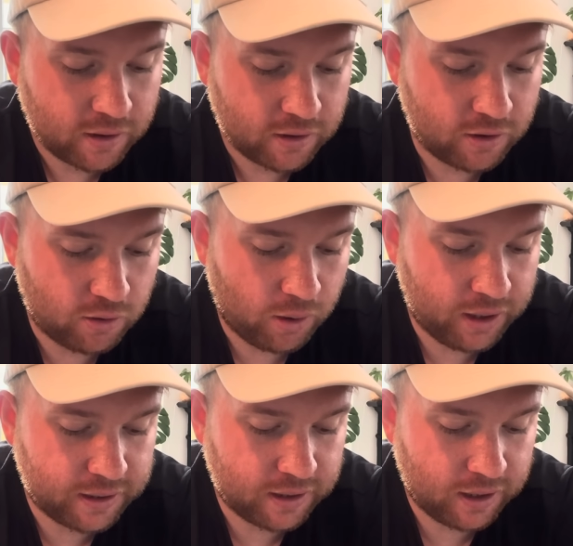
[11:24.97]

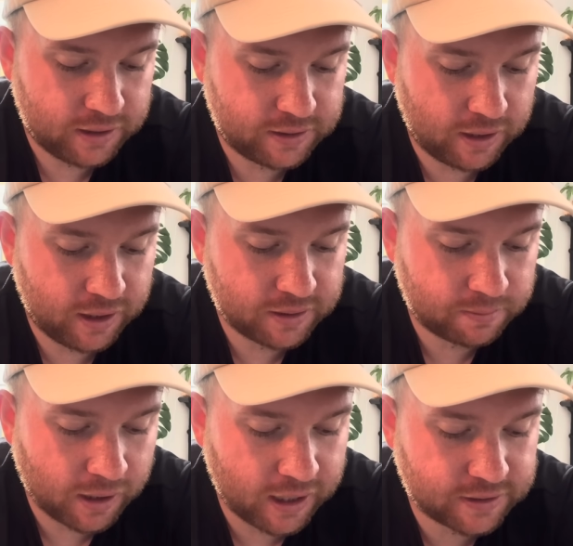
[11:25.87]
I
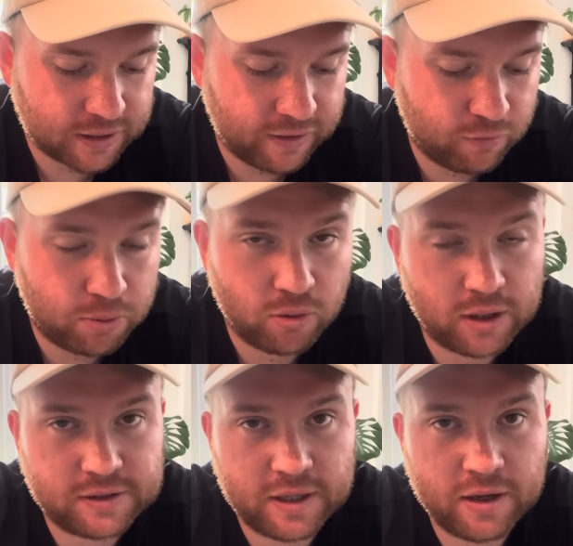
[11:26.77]
ask Liverpool,
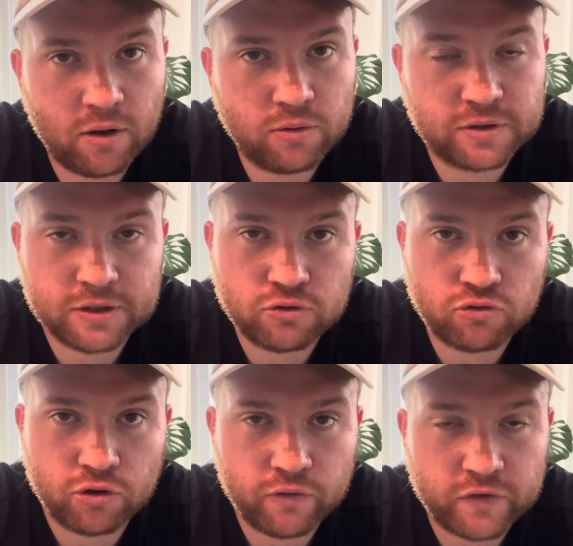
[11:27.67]
I say, is this
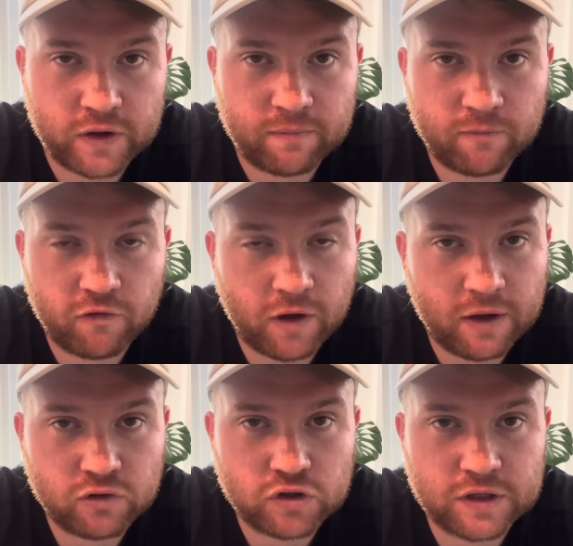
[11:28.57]
true? I've seen
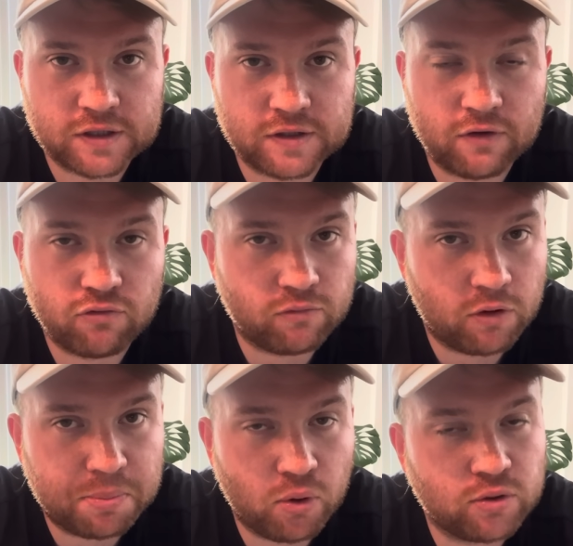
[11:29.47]
5 or 6 different
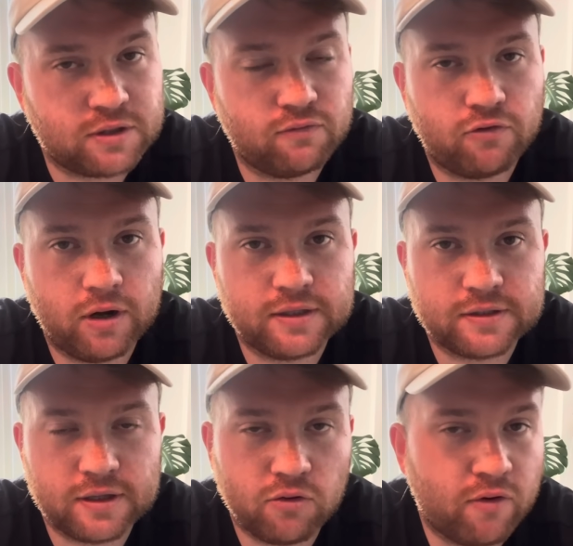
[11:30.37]
reports in
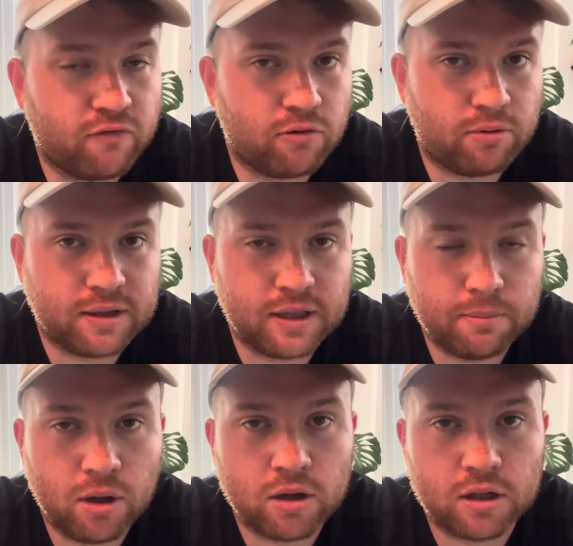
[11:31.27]
France that you're in for Bradley
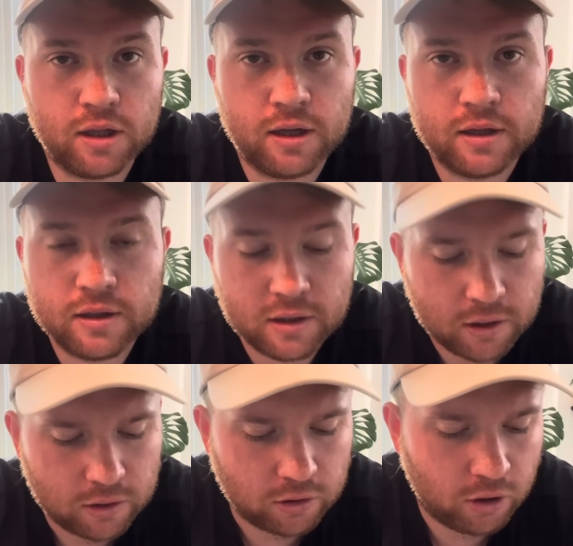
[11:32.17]
Barcola.
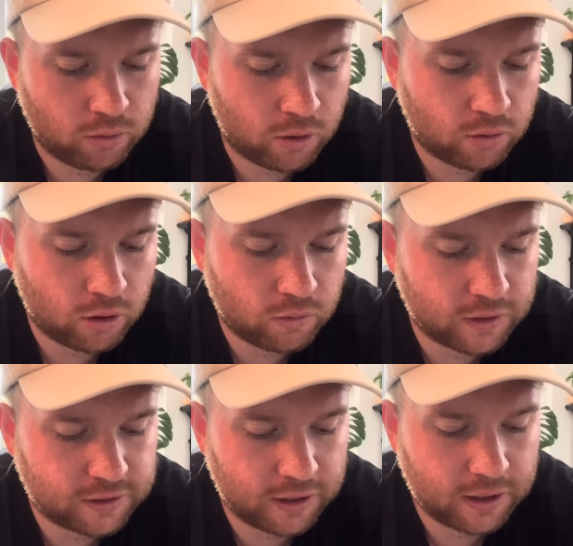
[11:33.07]
No, they
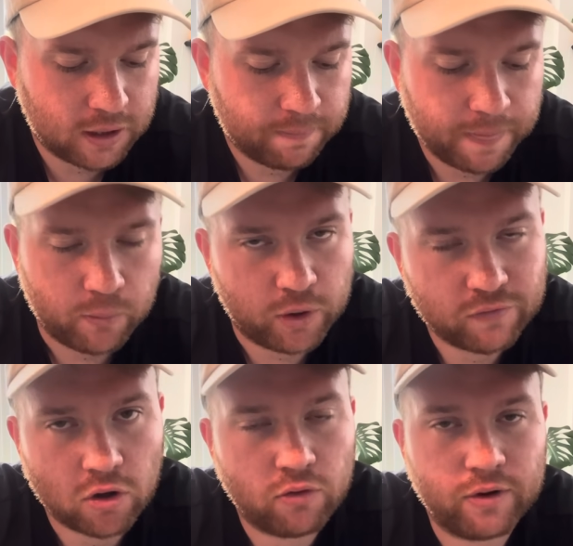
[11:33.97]
say,
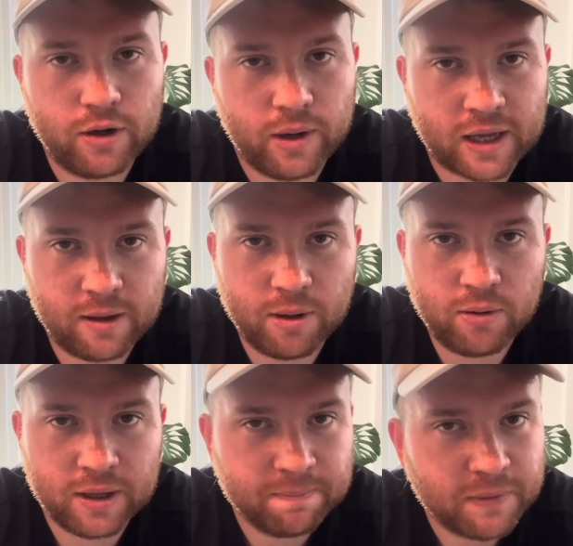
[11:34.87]
we've got Rio
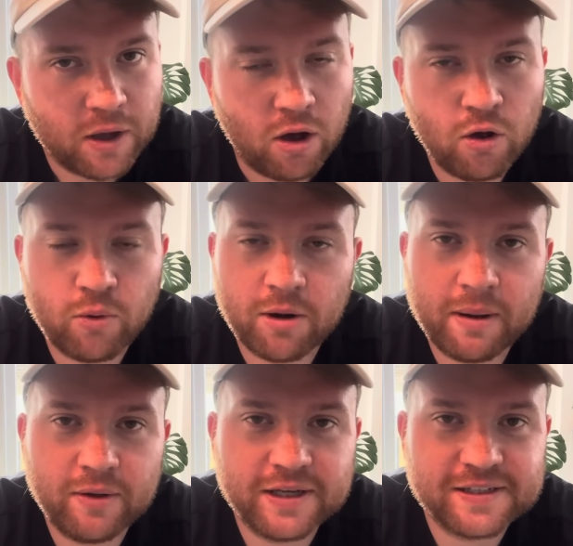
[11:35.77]
Ngumoha. Oh, what
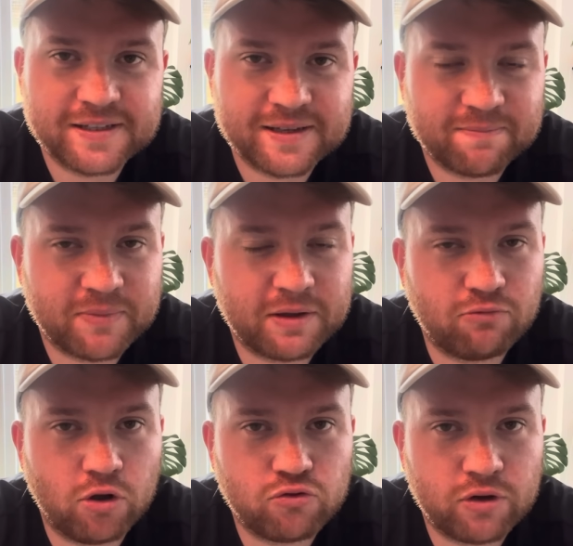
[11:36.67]
about this?
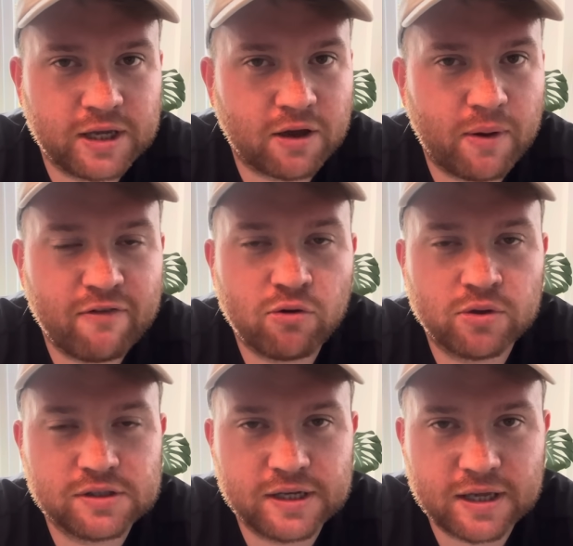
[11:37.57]
Rodrigo,
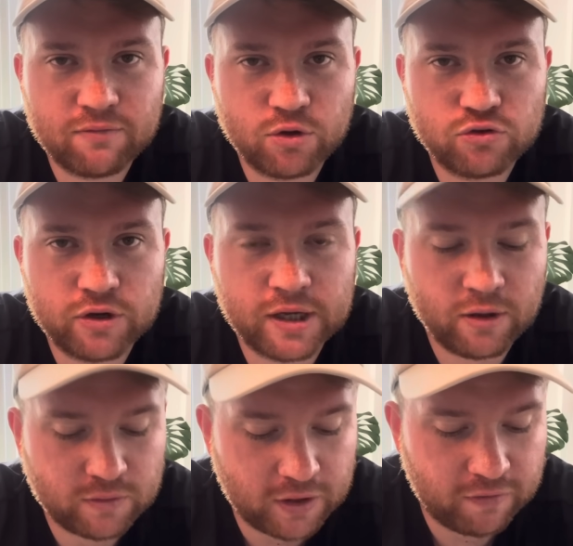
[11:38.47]
everyone's linking
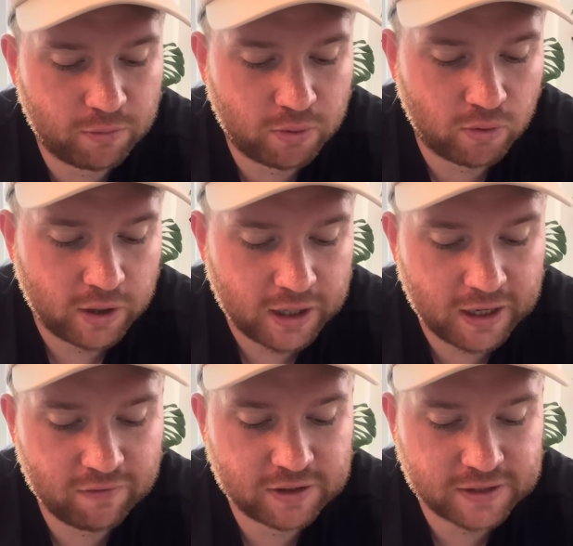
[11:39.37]
Rodrigo to Liverpool.
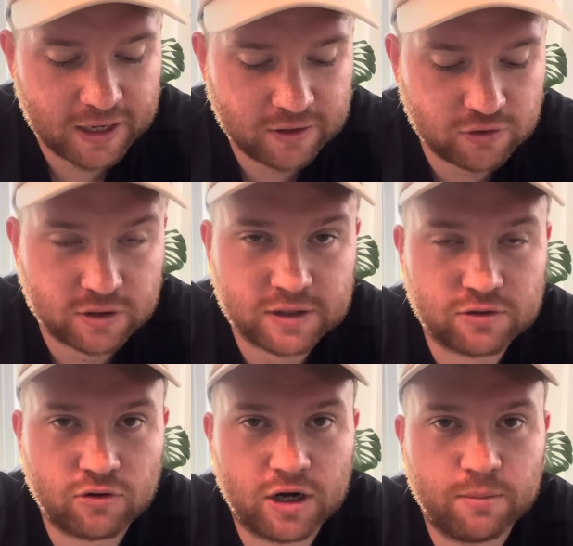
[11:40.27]
Even his agent is
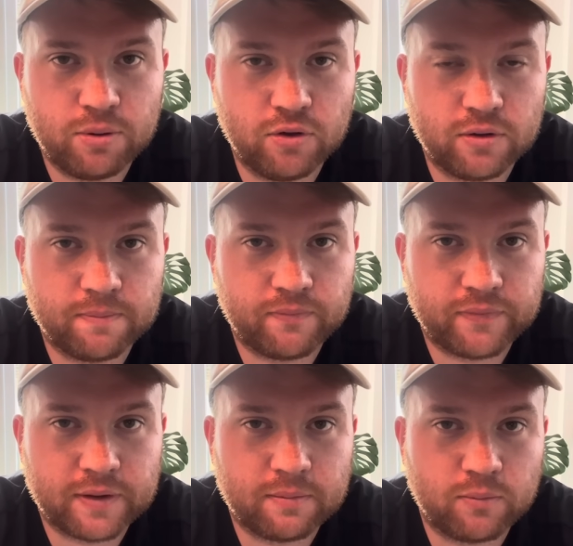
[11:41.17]
trying to put
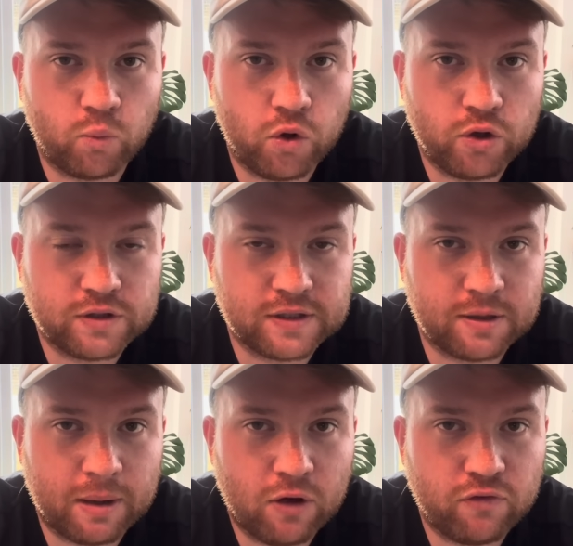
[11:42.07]
words in
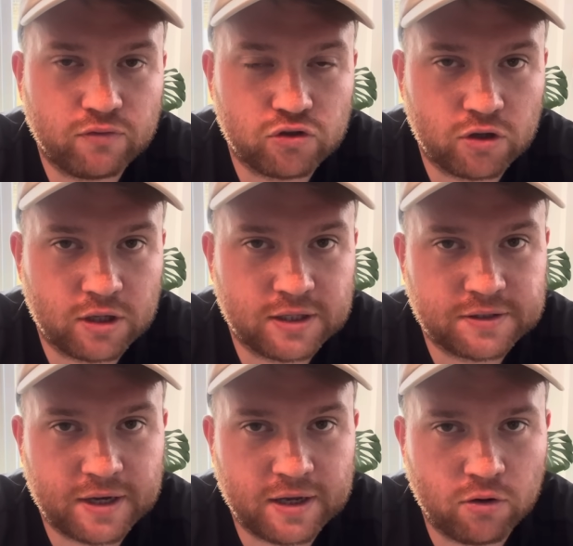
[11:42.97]
the mouth of
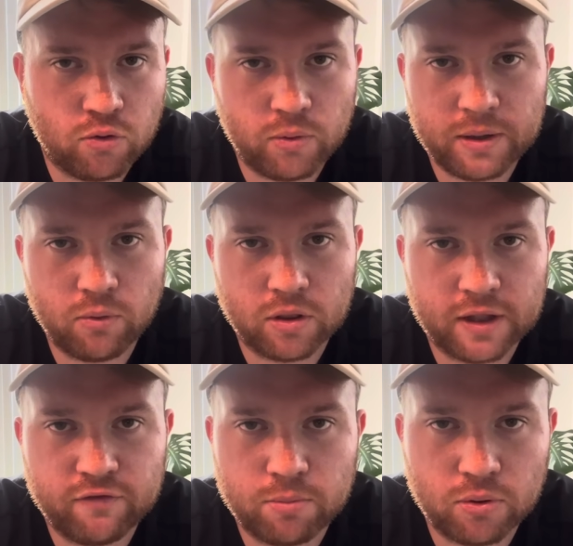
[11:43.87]
journalists saying, we want
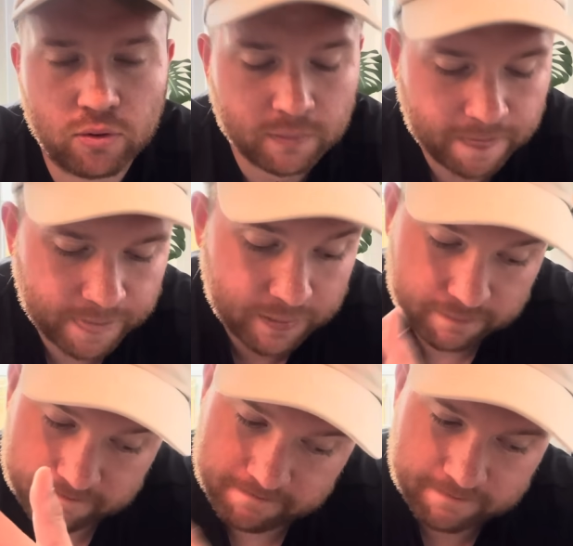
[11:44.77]
Liverpool.
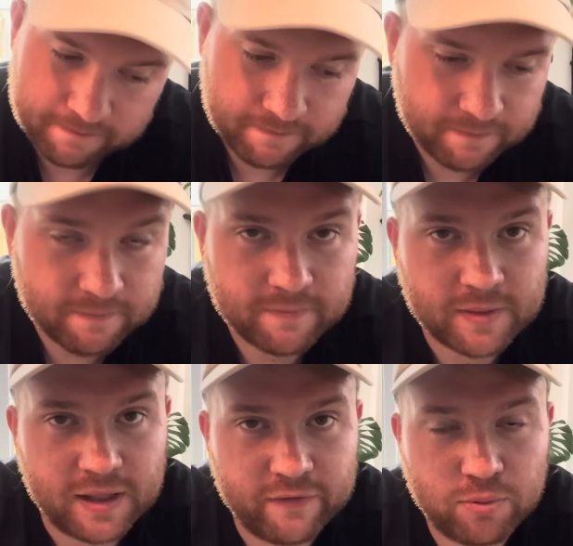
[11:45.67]

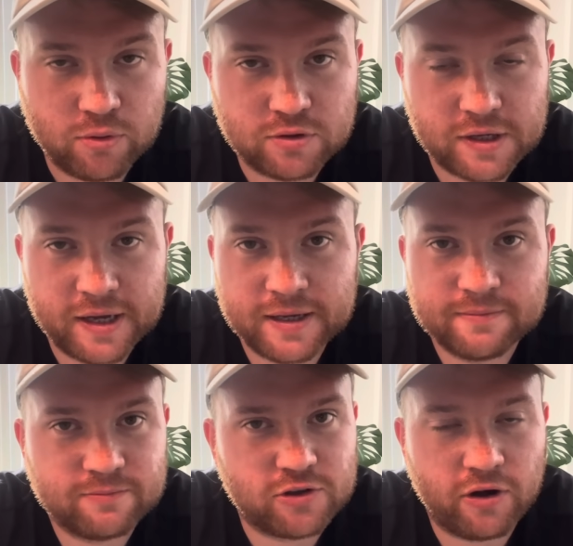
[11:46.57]
Liverpool say,
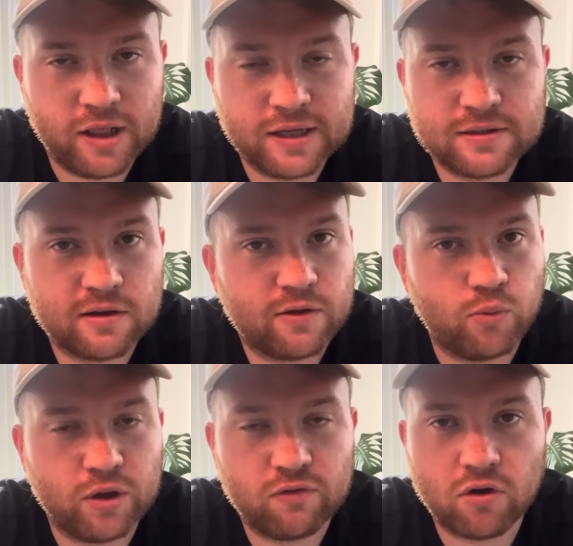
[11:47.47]
sorry lads,
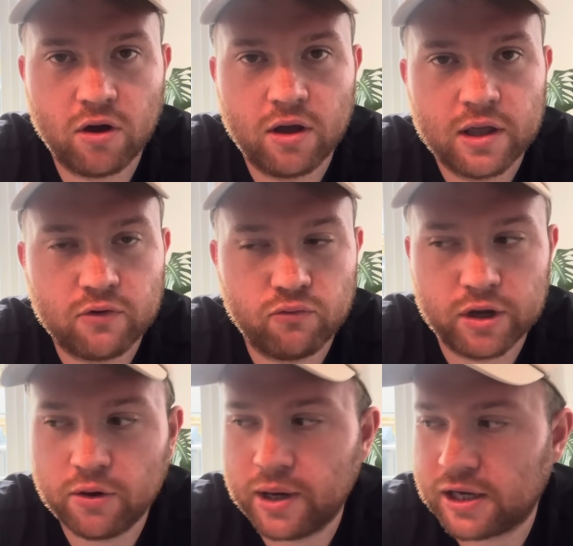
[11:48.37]
we've got
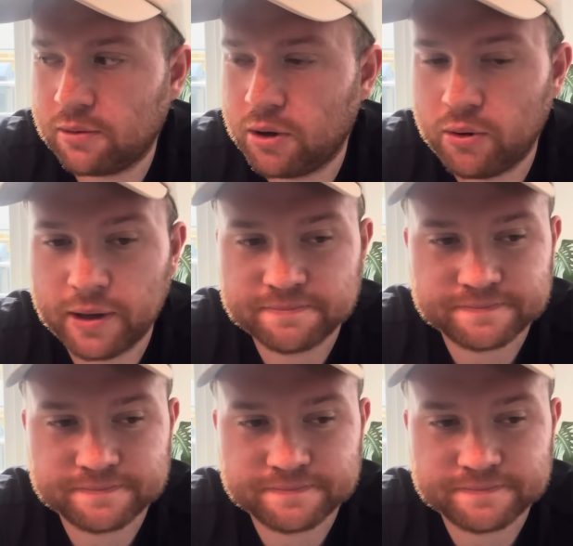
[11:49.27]
Rio Ngumoha.